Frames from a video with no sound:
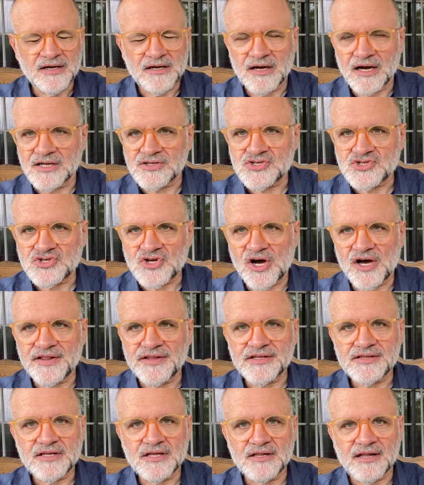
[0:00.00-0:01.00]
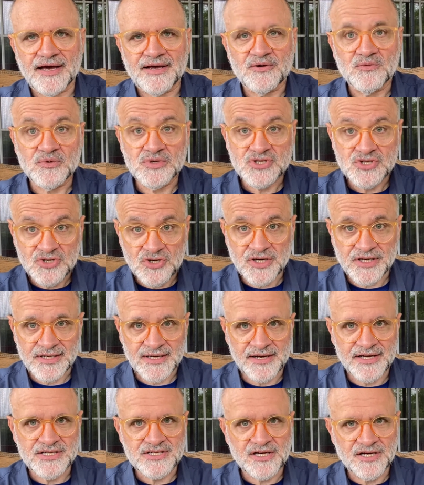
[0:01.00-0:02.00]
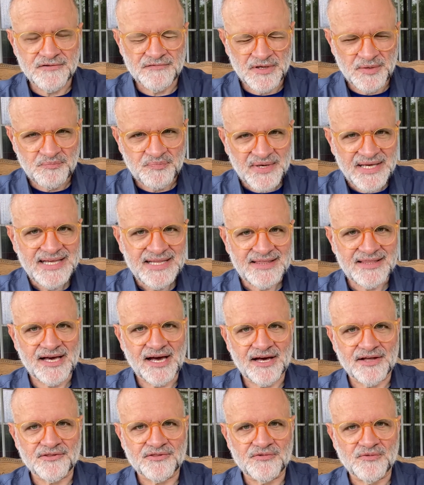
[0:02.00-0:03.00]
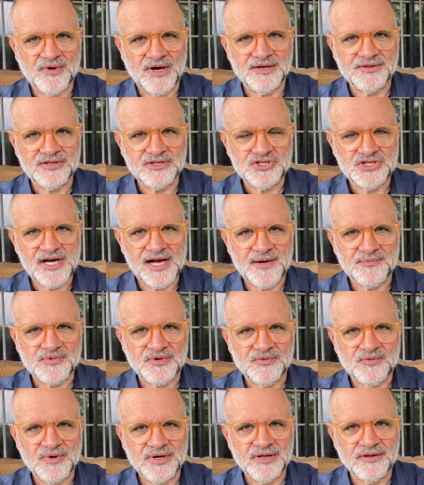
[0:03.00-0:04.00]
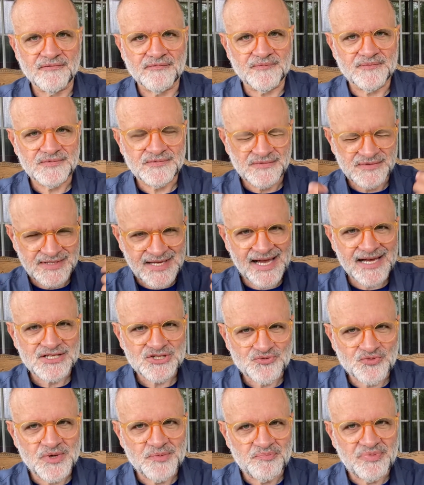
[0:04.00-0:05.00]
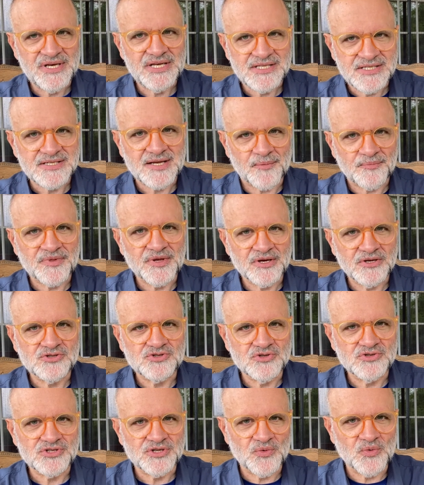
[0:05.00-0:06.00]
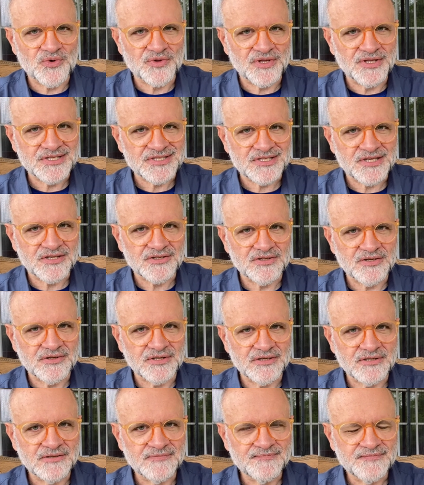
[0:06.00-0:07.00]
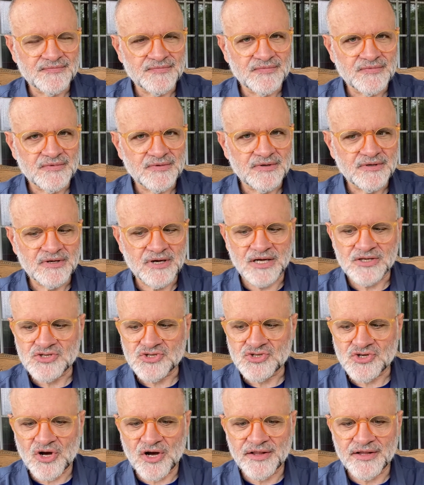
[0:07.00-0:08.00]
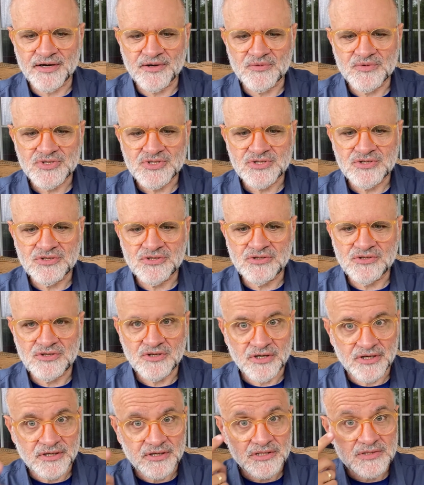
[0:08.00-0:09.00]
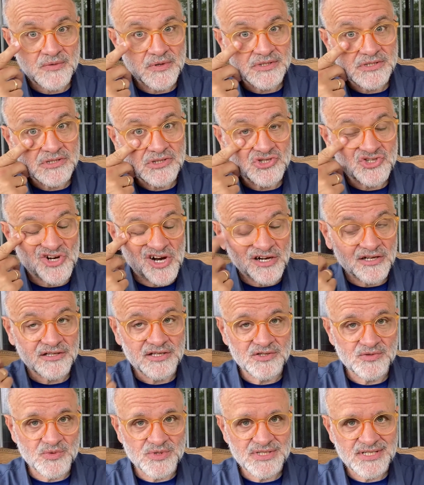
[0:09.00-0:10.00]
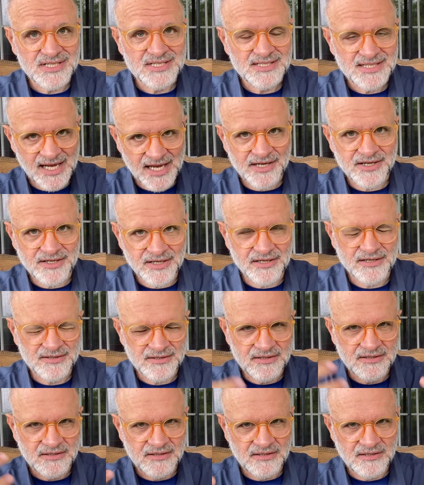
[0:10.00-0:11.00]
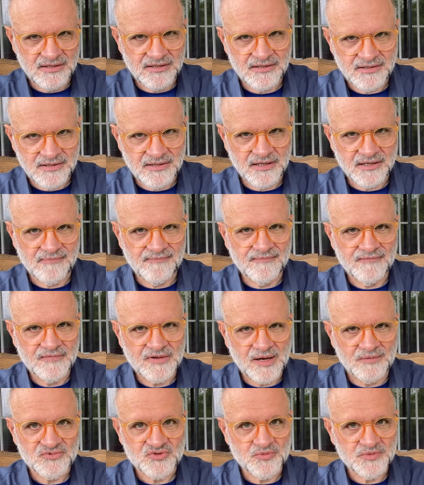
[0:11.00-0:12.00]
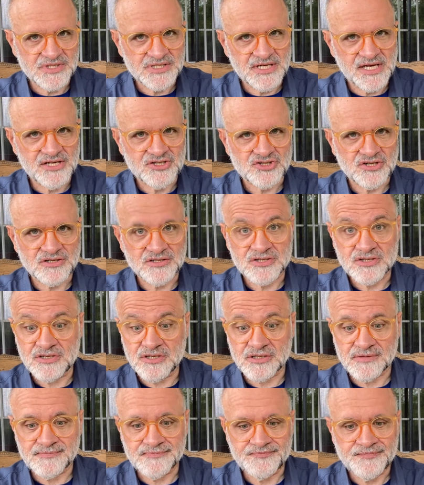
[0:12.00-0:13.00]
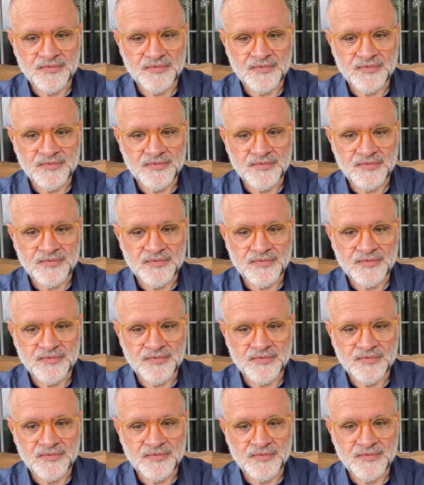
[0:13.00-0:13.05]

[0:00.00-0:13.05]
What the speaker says: God saw that the light was good. Now he's going to repeat that throughout the chapter. When the text repeats something, it's usually worth listening to it. God saw that it was good. This wasn't junk, this was intended. It comes from his nature, it's good.